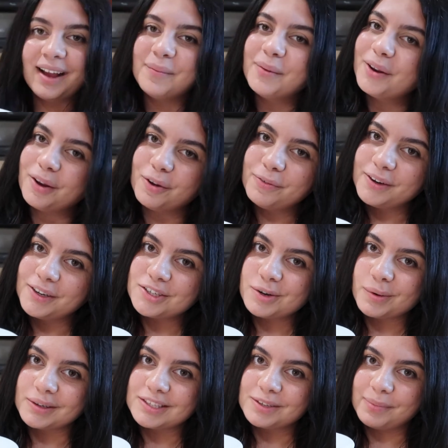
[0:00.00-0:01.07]
I'm gonna go finish
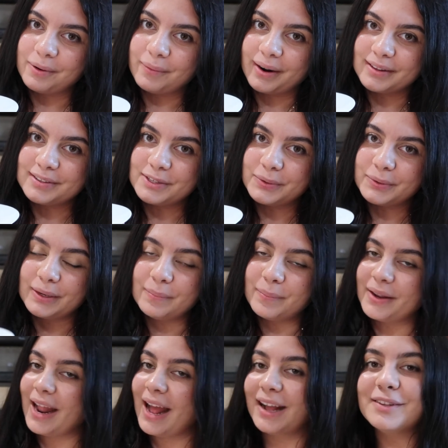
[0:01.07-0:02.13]
the rest of my ratatouille,
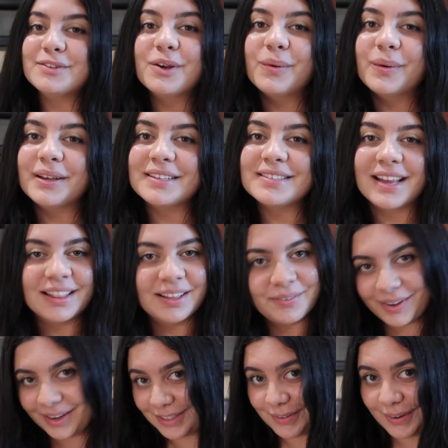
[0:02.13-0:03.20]
but as always, I love
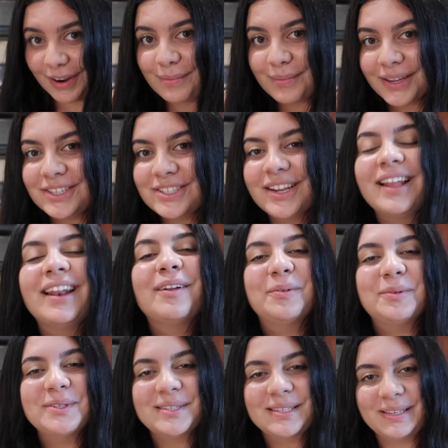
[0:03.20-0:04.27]
you guys very much and I
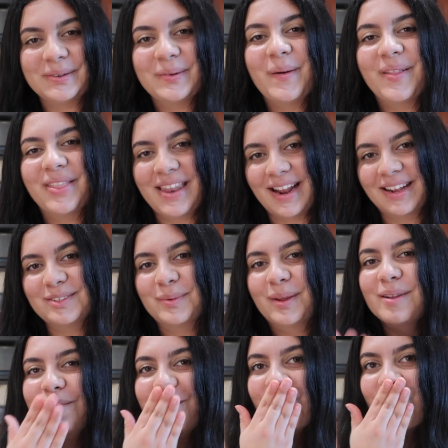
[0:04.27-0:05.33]
will see you on the next one.